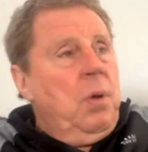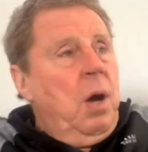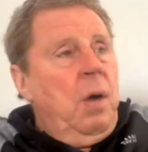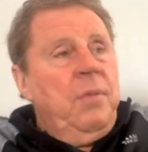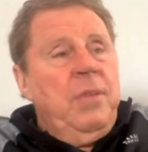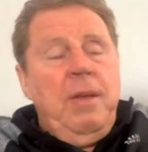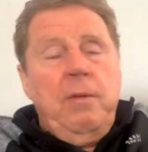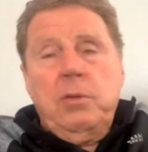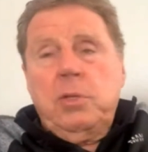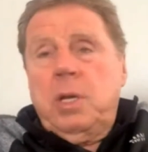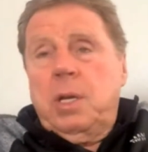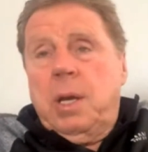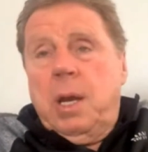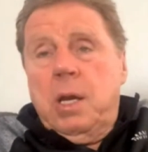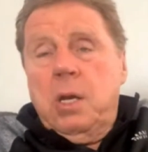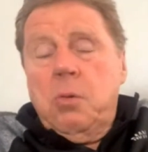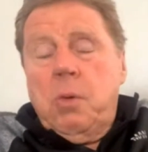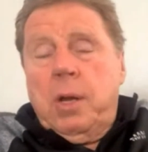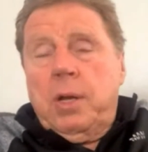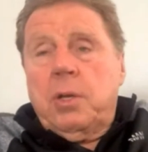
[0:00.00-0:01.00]
I've never seen
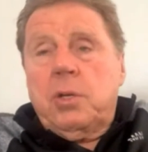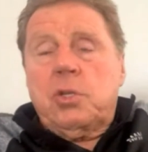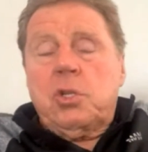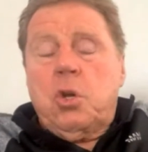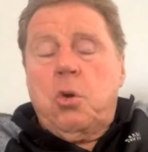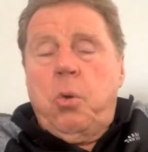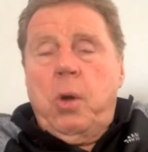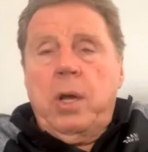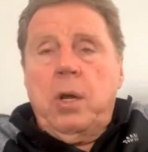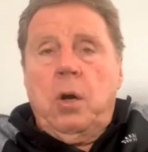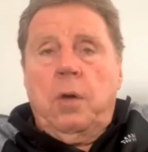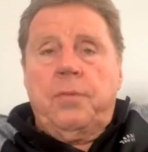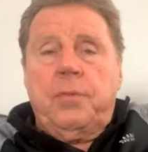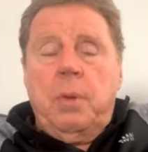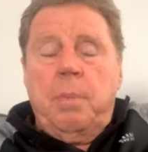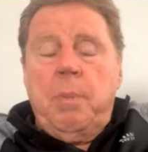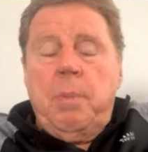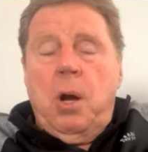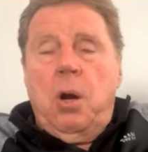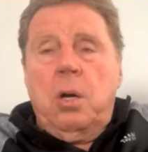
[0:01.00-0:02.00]
anyone as quick off
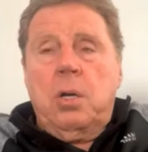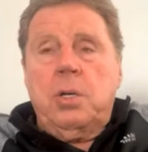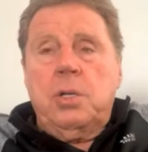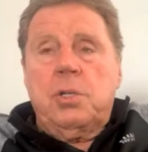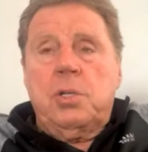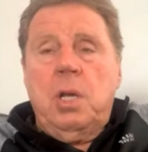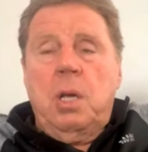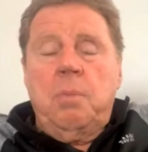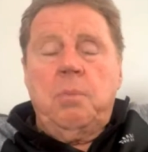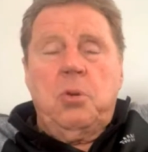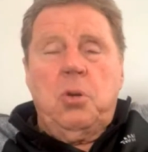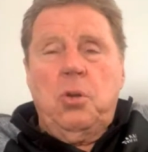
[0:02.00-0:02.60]
the mark as him.